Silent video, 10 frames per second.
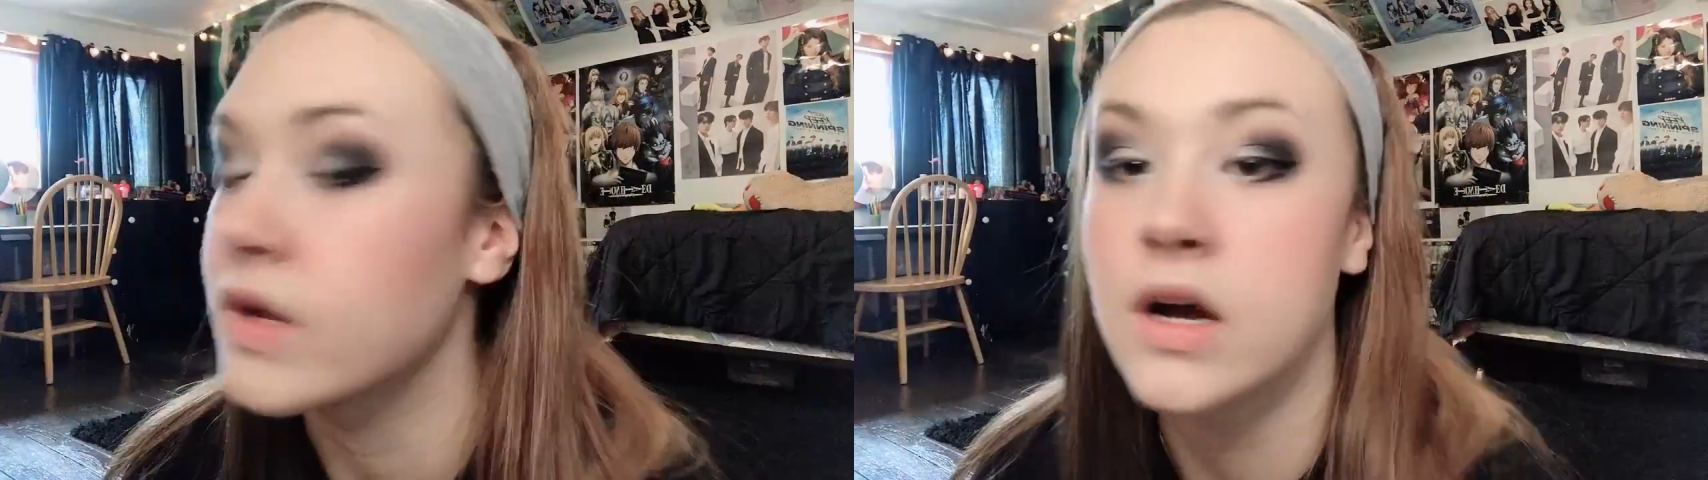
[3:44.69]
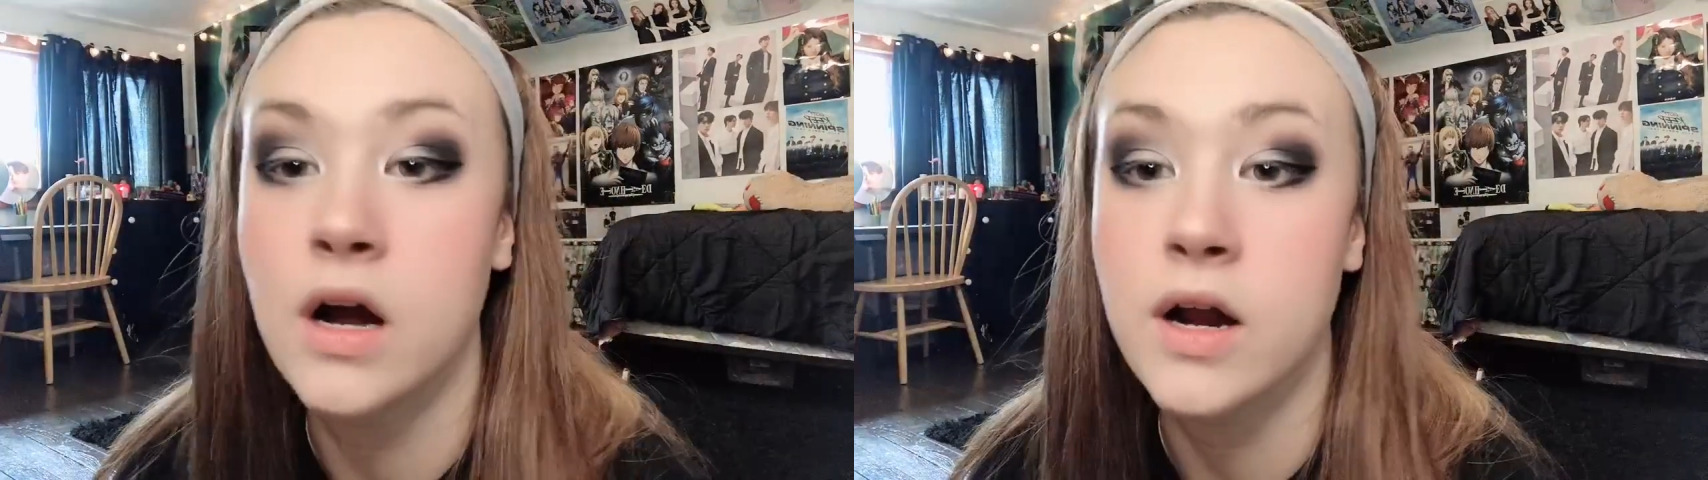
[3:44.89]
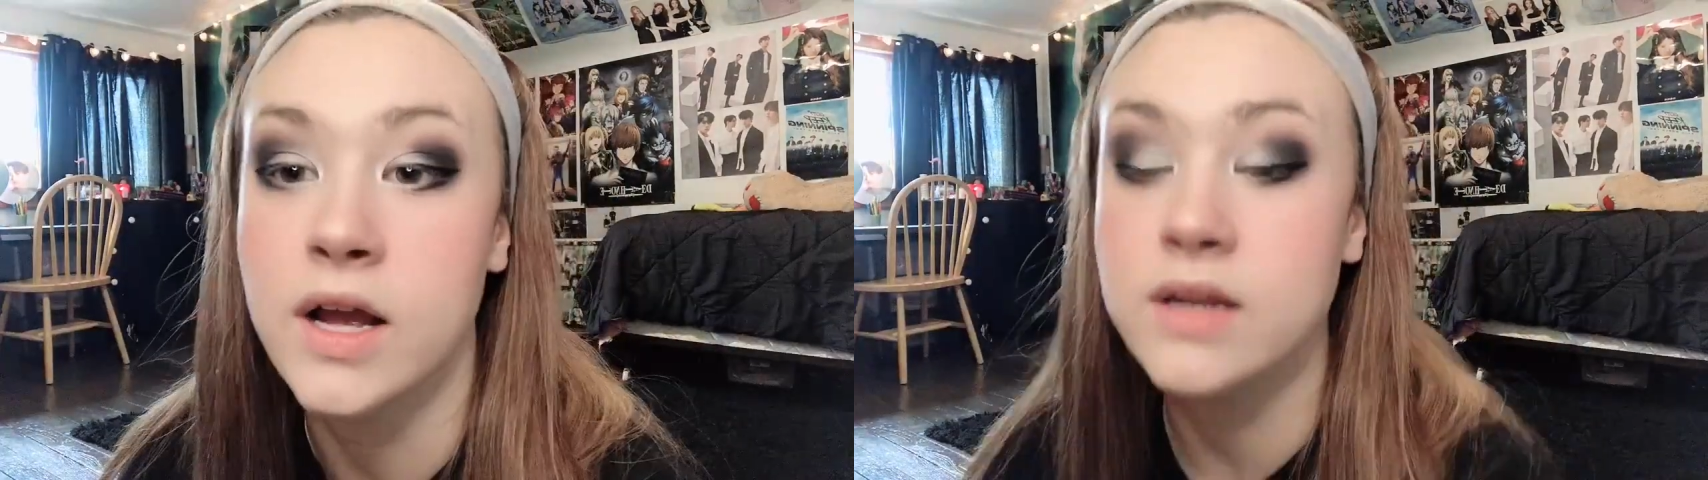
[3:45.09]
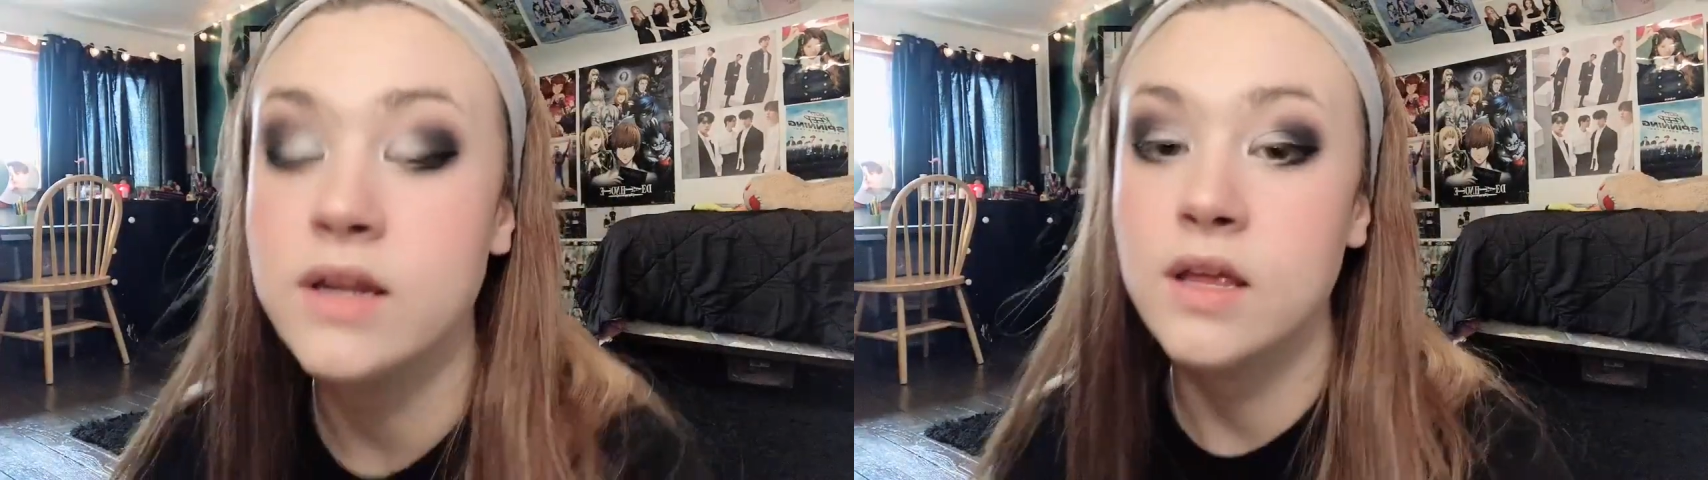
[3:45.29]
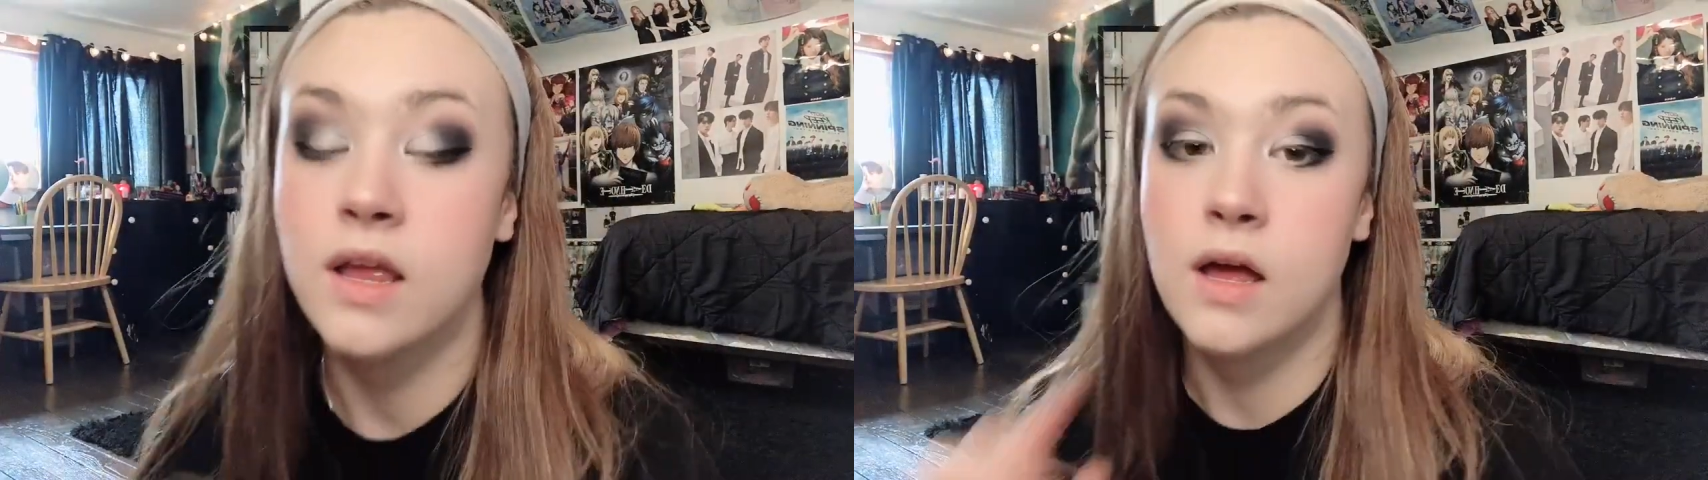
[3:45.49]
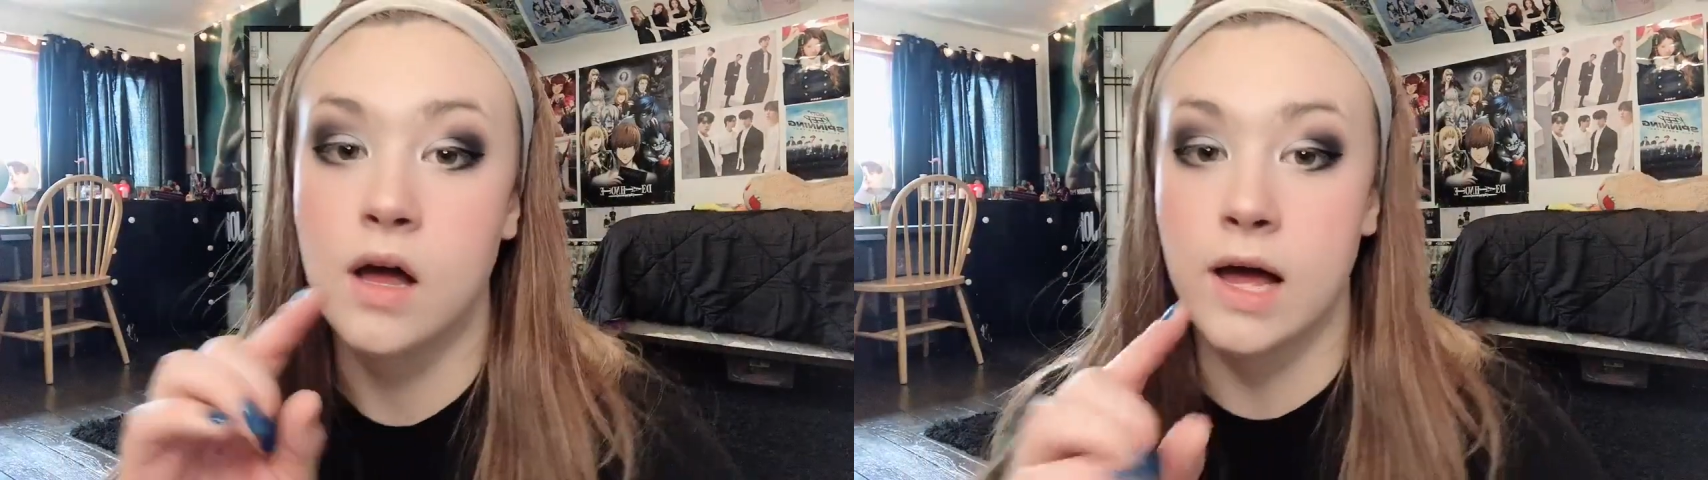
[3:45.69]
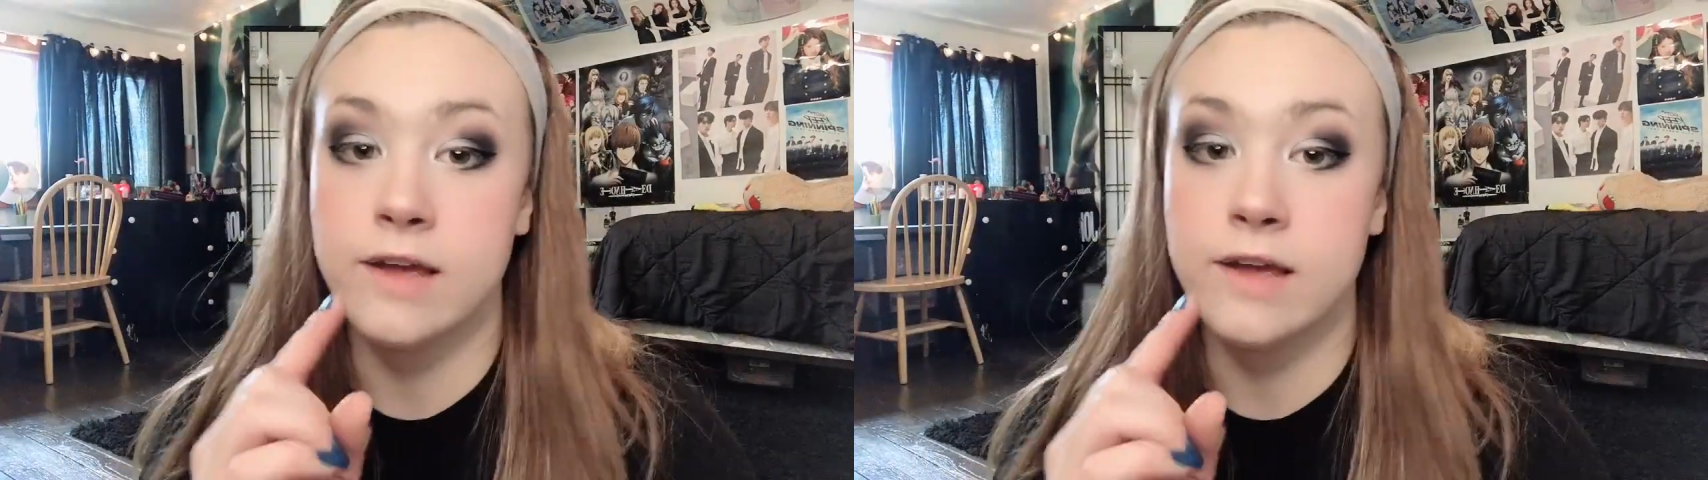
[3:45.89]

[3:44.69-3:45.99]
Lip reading: Alright, I